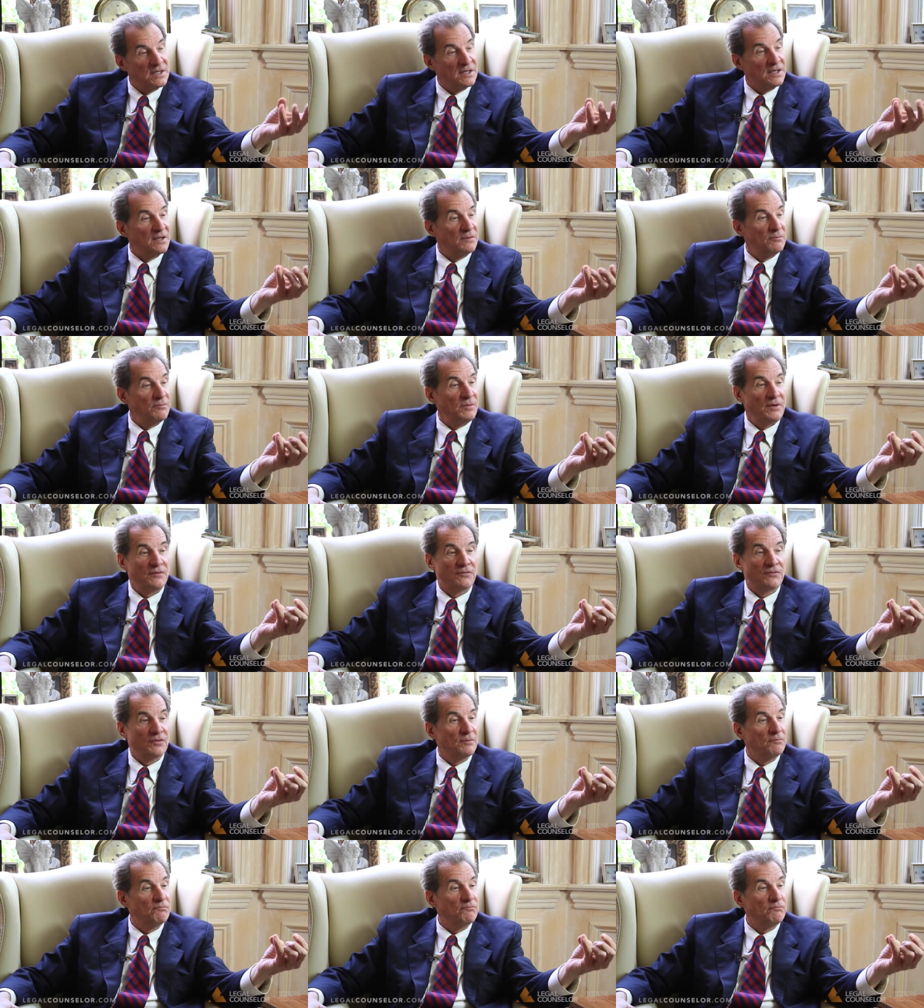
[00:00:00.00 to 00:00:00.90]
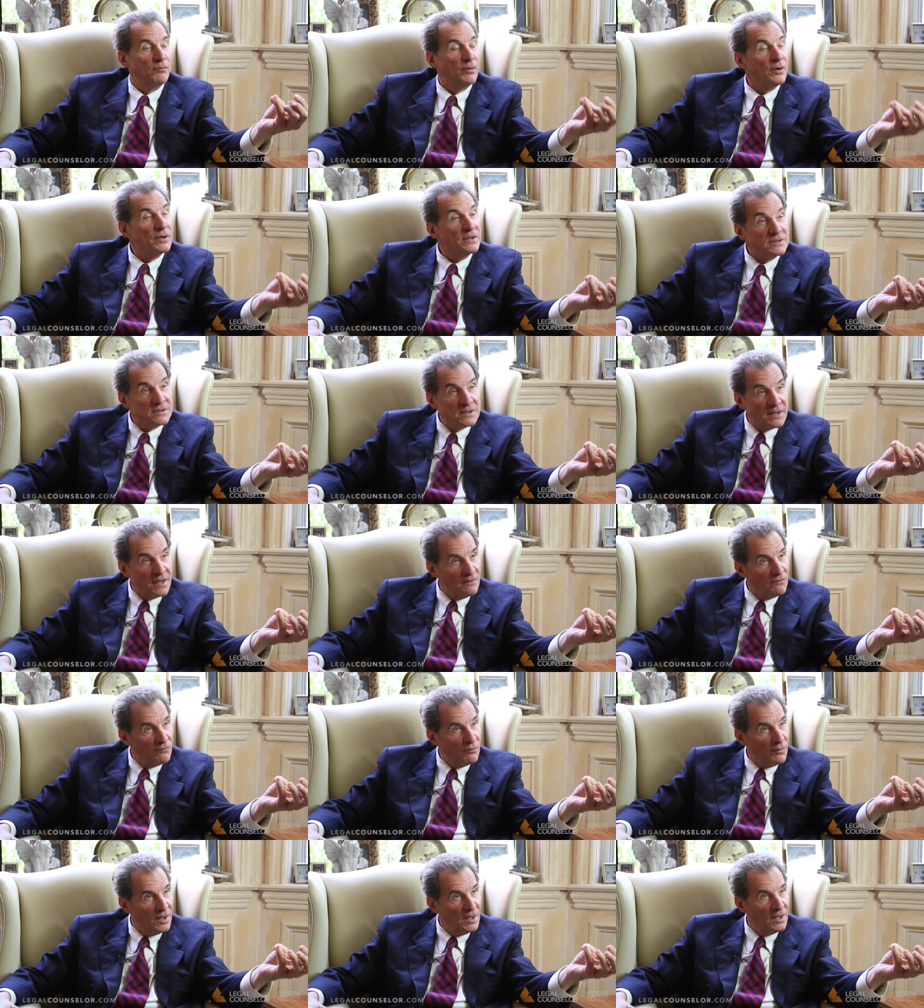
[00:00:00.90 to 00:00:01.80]
It can be from books they've
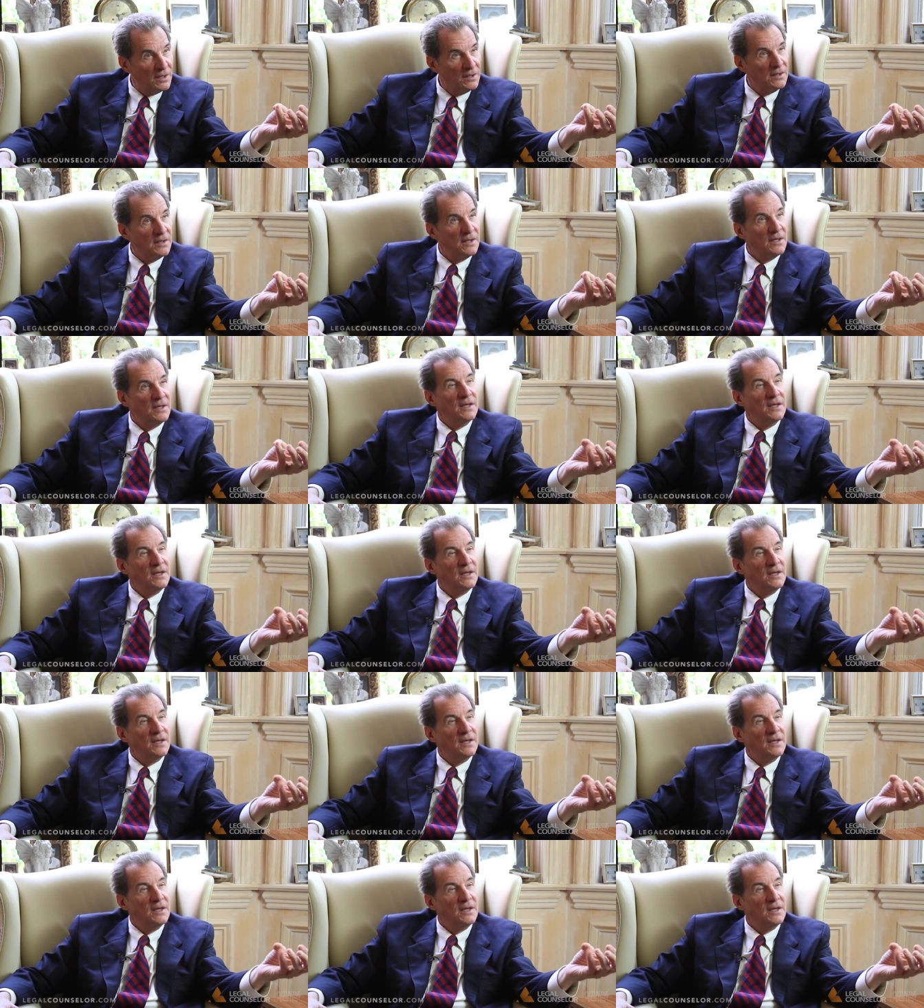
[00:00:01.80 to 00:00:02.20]
read.